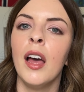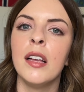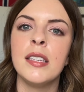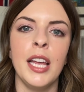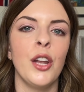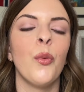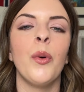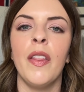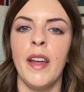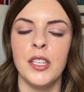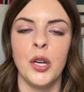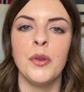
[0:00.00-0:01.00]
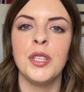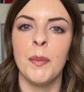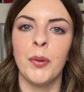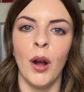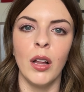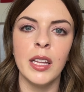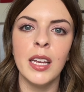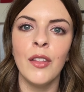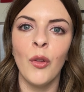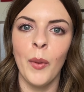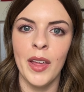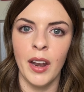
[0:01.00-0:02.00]
sandalwood and that toasted praline in
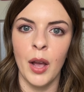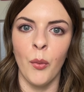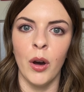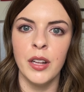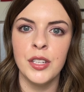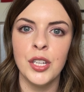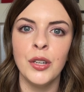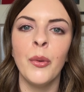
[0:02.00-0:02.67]
the way that I wanted to.